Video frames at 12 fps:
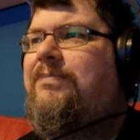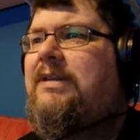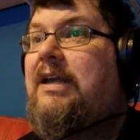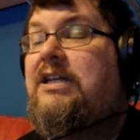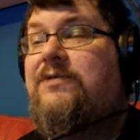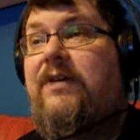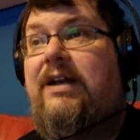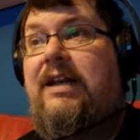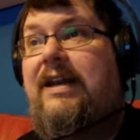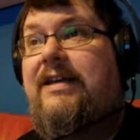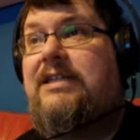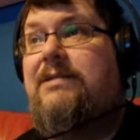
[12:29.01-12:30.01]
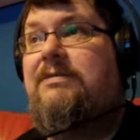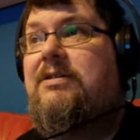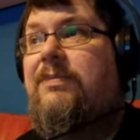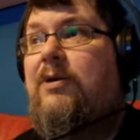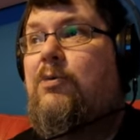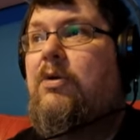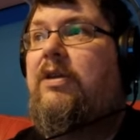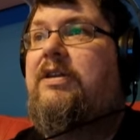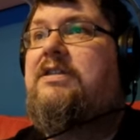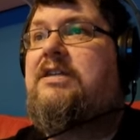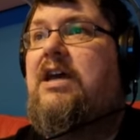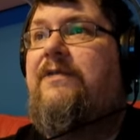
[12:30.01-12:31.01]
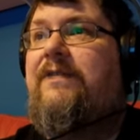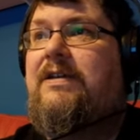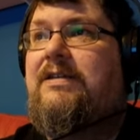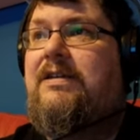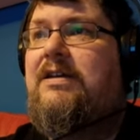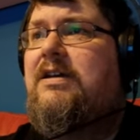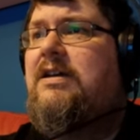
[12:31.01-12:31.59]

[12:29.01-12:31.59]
Yet his friendliness seems to be all on the surface.